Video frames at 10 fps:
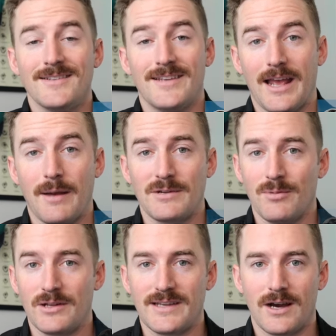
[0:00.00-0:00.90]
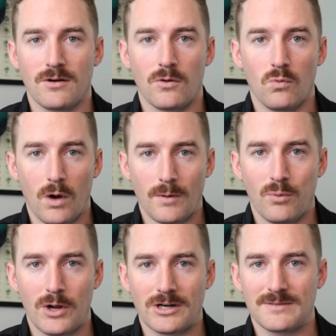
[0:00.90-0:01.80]
Today I'm doubling down on one
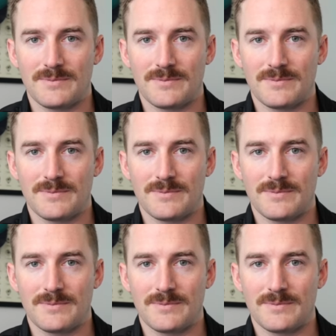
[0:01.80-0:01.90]
player in